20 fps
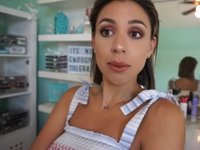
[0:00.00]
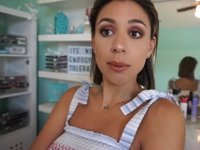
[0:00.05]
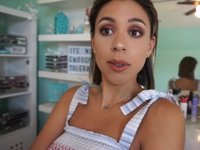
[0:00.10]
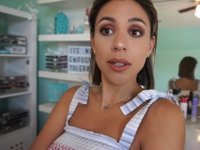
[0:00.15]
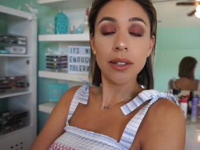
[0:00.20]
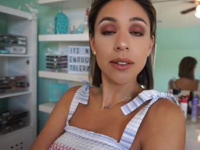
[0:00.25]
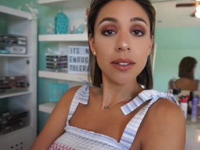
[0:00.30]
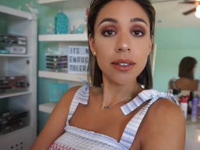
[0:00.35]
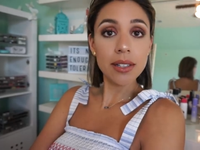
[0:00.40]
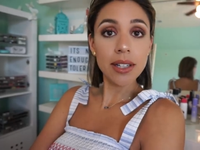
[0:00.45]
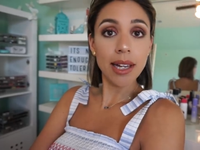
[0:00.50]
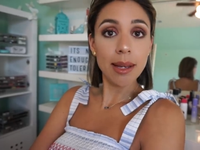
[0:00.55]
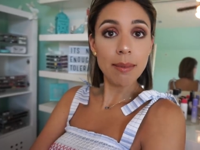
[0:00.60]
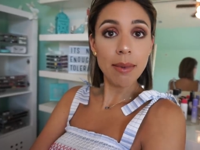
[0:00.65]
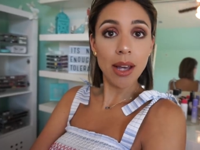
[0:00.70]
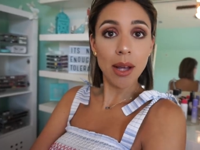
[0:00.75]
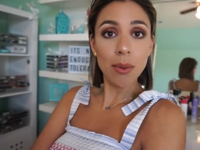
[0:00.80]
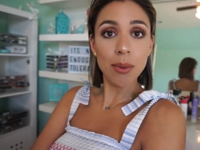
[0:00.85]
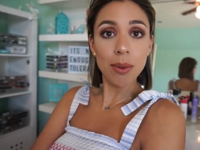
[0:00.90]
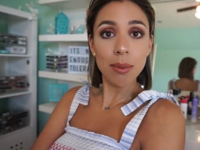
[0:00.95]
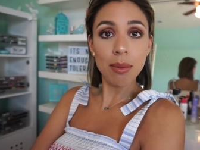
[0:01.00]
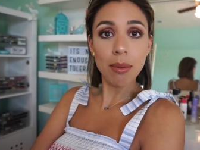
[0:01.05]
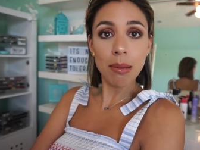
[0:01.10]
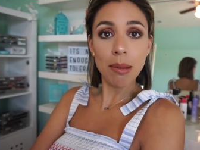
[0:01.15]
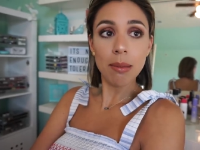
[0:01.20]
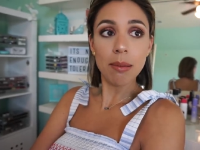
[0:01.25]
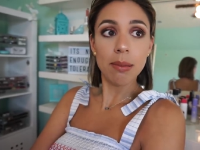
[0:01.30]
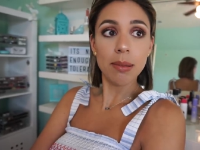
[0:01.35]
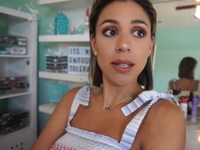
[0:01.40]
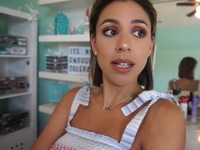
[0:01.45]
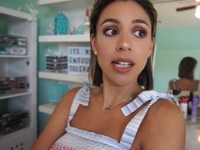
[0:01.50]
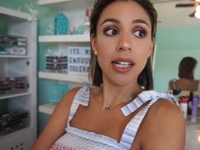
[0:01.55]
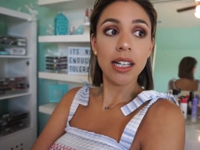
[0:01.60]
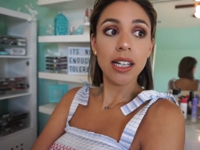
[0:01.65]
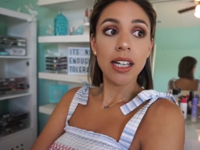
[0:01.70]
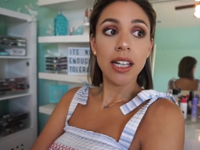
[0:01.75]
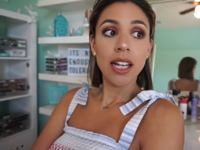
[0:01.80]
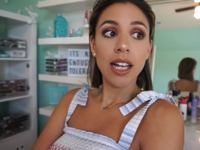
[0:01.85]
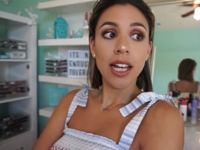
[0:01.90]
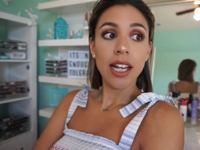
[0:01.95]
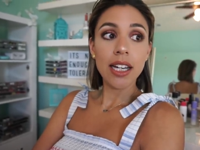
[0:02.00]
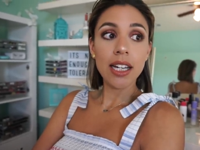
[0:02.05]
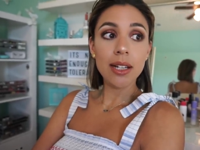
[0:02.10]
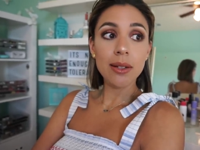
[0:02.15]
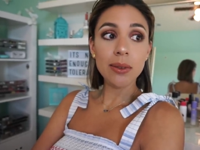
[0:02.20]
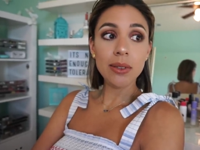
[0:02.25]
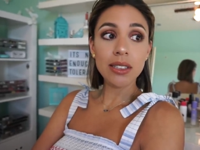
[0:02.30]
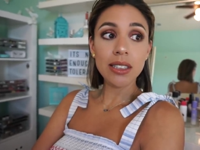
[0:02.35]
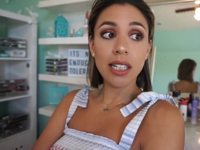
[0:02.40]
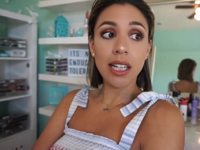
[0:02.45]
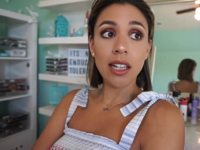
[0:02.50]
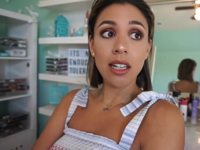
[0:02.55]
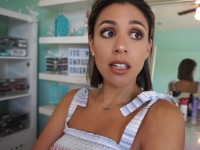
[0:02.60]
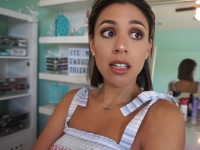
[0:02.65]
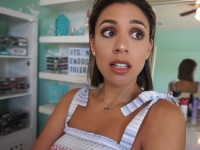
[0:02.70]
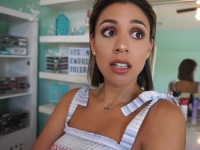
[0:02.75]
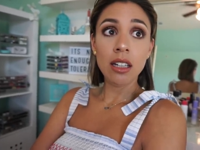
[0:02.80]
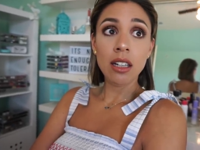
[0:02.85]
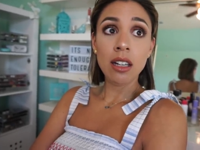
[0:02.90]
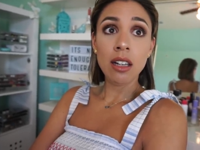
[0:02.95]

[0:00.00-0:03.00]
You want to go to timeout, blah, blah, blah, blah. And he was like,